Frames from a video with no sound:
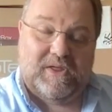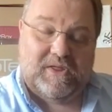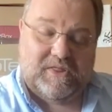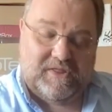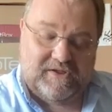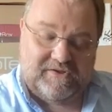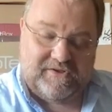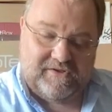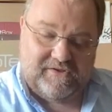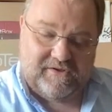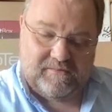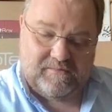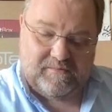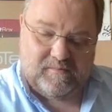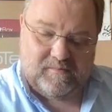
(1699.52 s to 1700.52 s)
this is
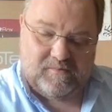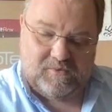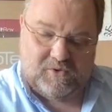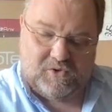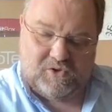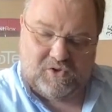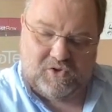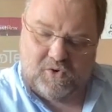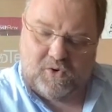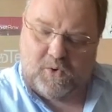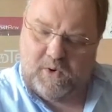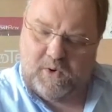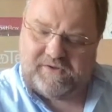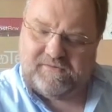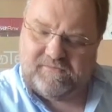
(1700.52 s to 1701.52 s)
not
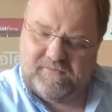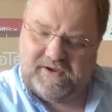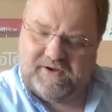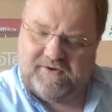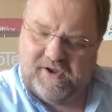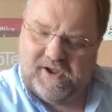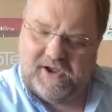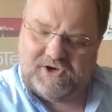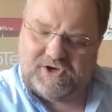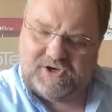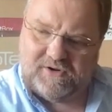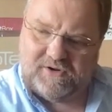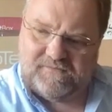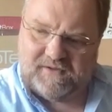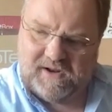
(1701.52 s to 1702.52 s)
quite a
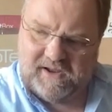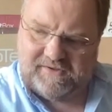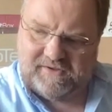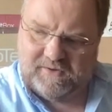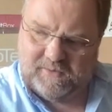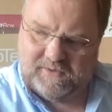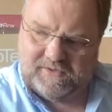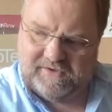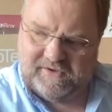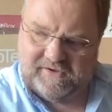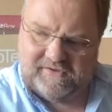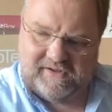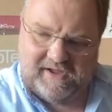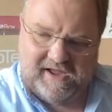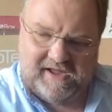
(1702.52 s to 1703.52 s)
recreation of the classic
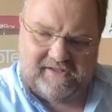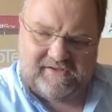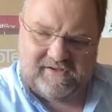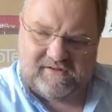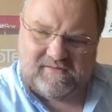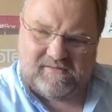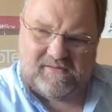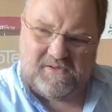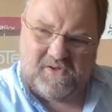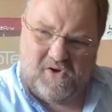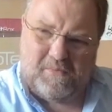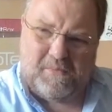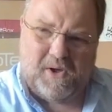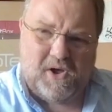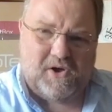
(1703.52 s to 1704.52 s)
160. It's a
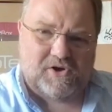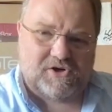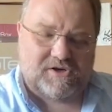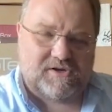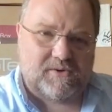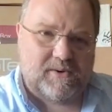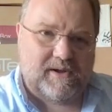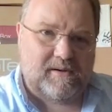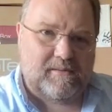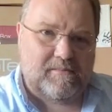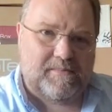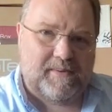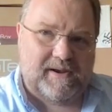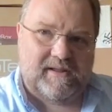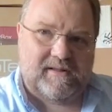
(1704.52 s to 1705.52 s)
homage to it,
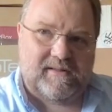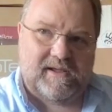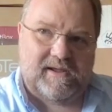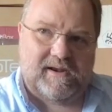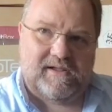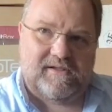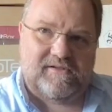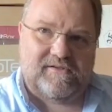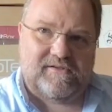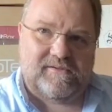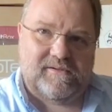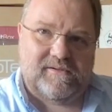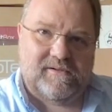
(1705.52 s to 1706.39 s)
but it's